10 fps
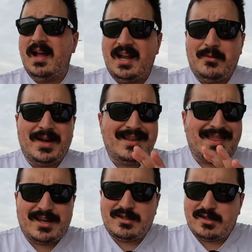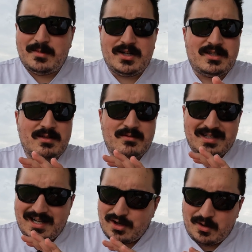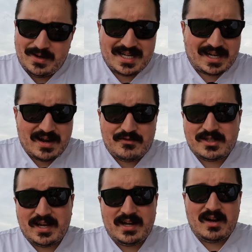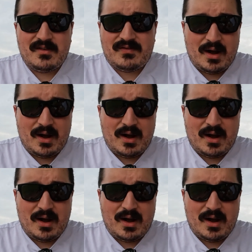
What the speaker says: Anyway, thank you so much. As always, I could never say it enough.